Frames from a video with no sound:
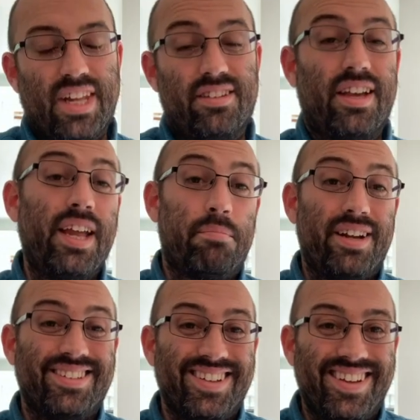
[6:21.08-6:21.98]
So kid
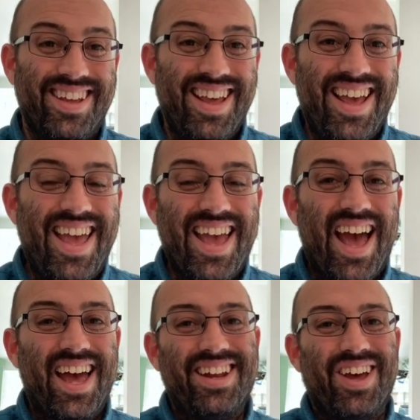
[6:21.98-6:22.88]
president, he
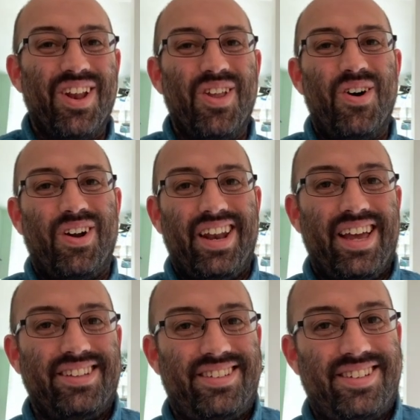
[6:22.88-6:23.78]
had a long
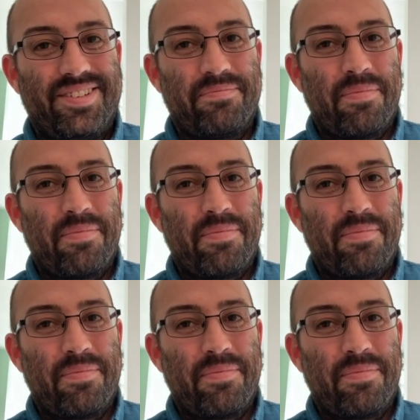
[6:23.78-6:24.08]
list.